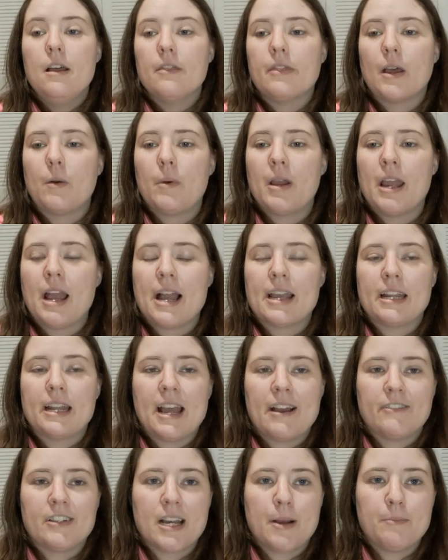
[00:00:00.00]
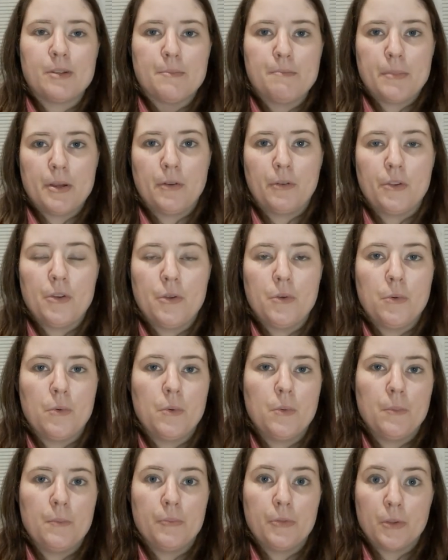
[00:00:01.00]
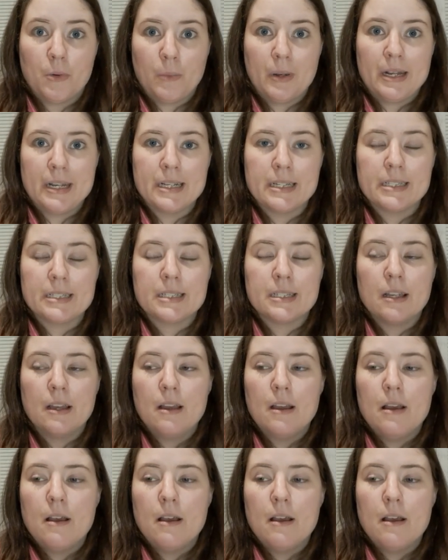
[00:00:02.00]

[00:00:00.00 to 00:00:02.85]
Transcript: That way I can have time to mail you the winnings,